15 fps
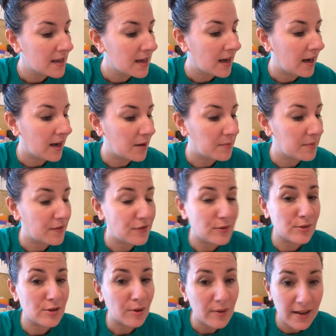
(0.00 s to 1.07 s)
Um, if you
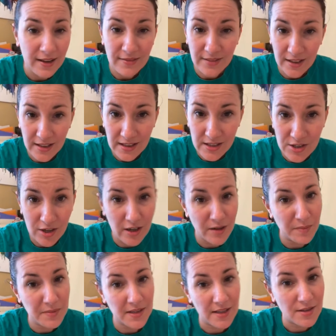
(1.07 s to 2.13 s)
don't have Lucky
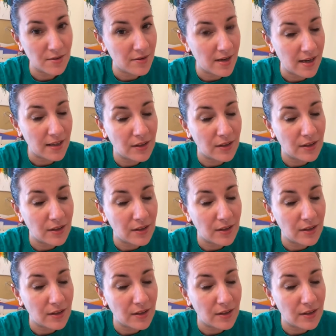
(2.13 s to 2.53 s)
Charms, that's okay.